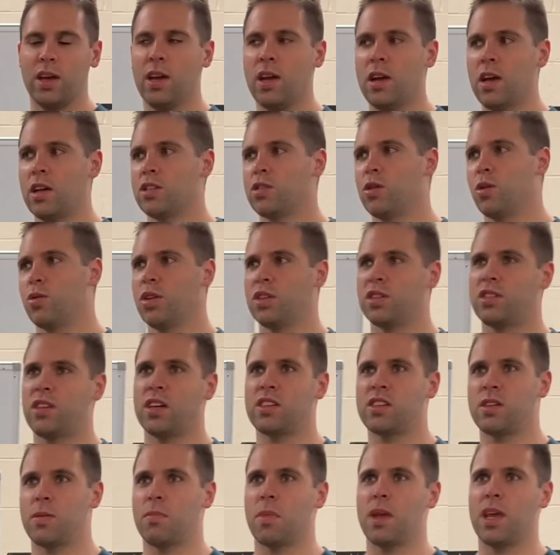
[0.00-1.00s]
So this
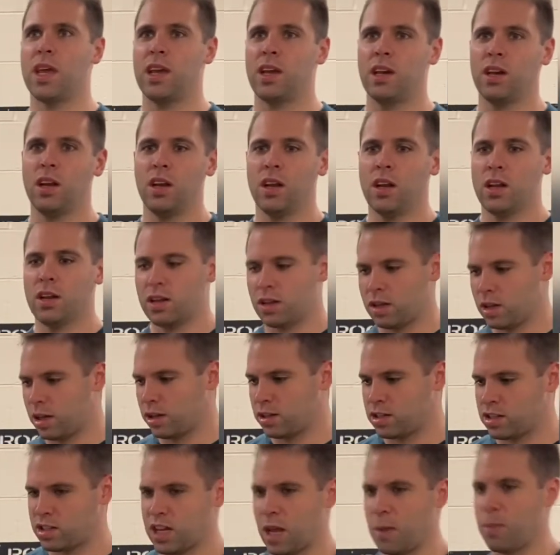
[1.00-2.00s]
doesn't mean
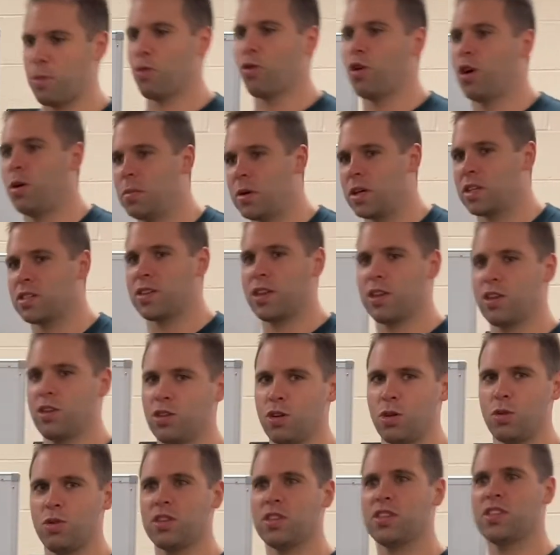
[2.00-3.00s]
step aerobics, like you're
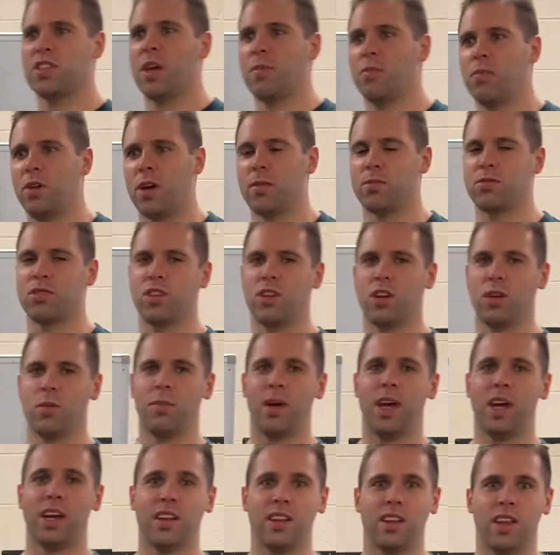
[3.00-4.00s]
doing the step ups, you know,
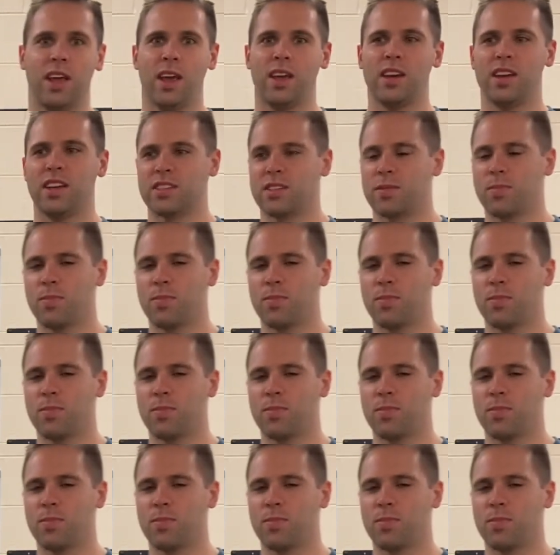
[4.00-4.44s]
back in the 80s.